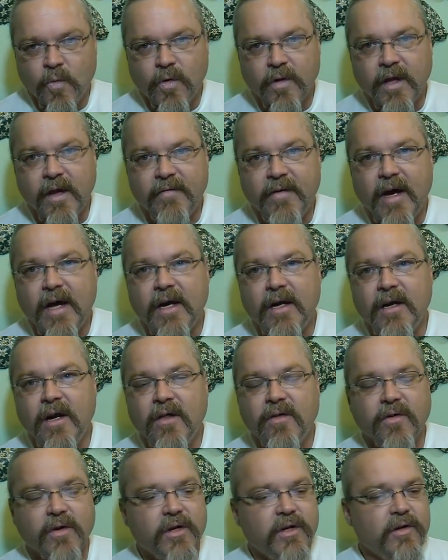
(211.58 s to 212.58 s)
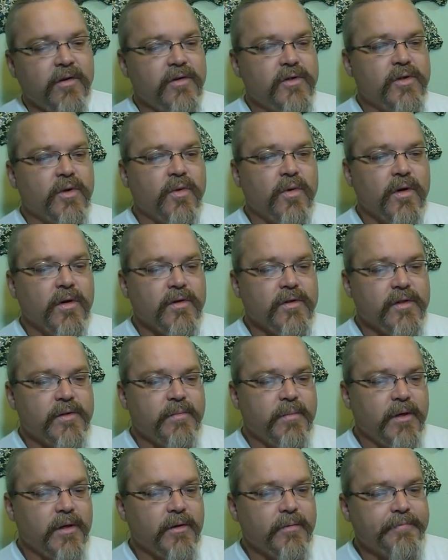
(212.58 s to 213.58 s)
where they've had another huge oil
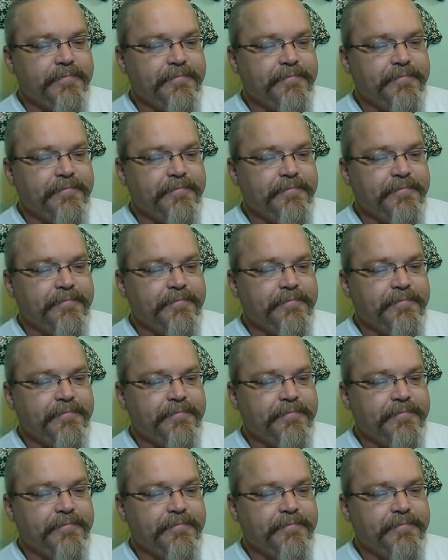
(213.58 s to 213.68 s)
spill.